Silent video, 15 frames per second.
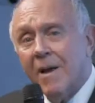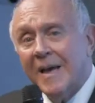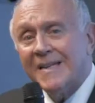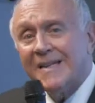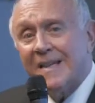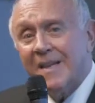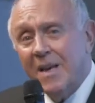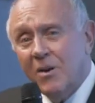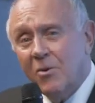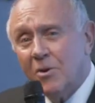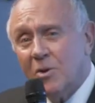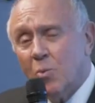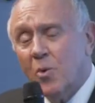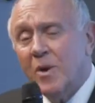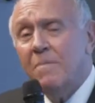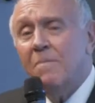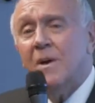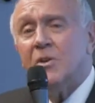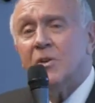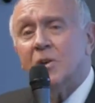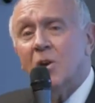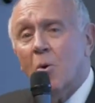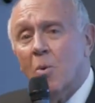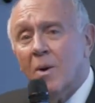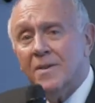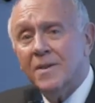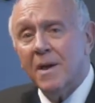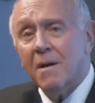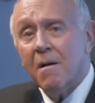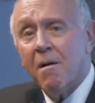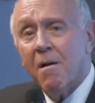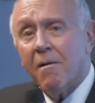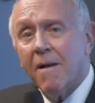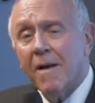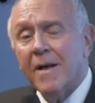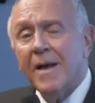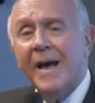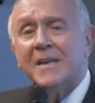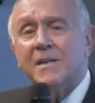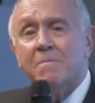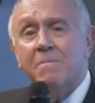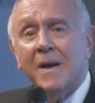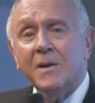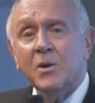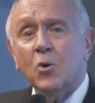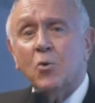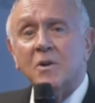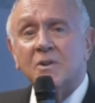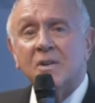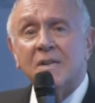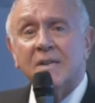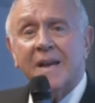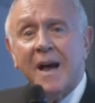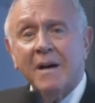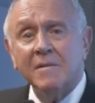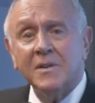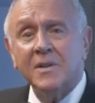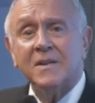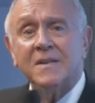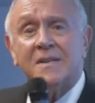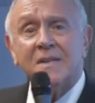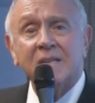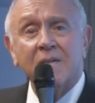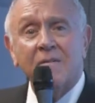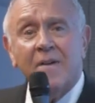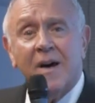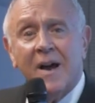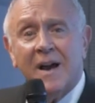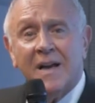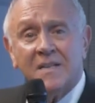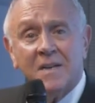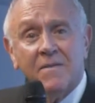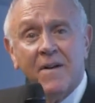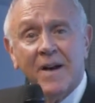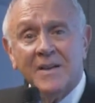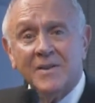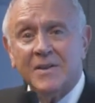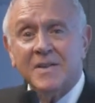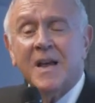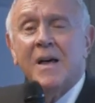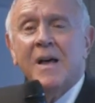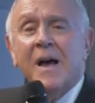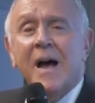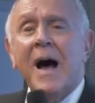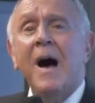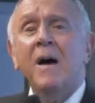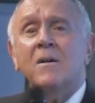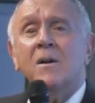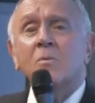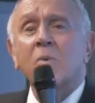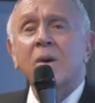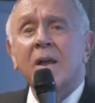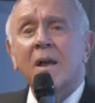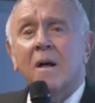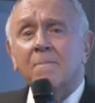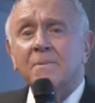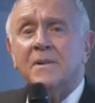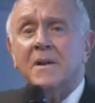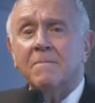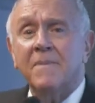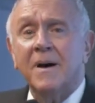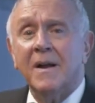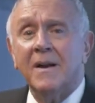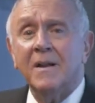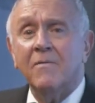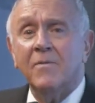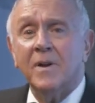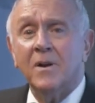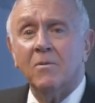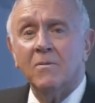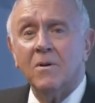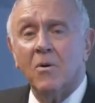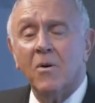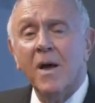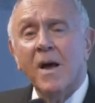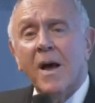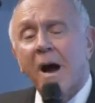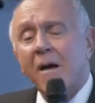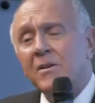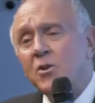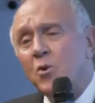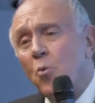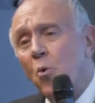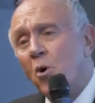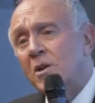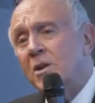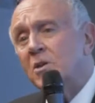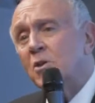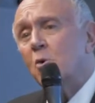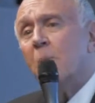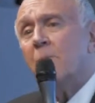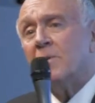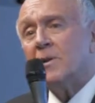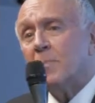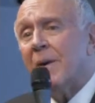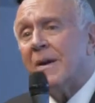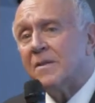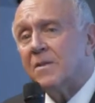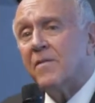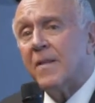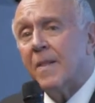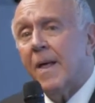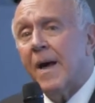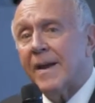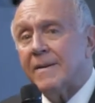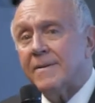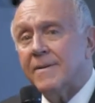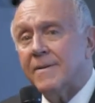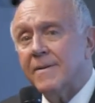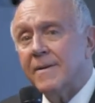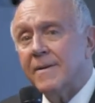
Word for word: As leaders, we must know what they are. As mentors, as counselors, as, as advisors, how can we help somebody if we don't know? How can you walk into a prospective client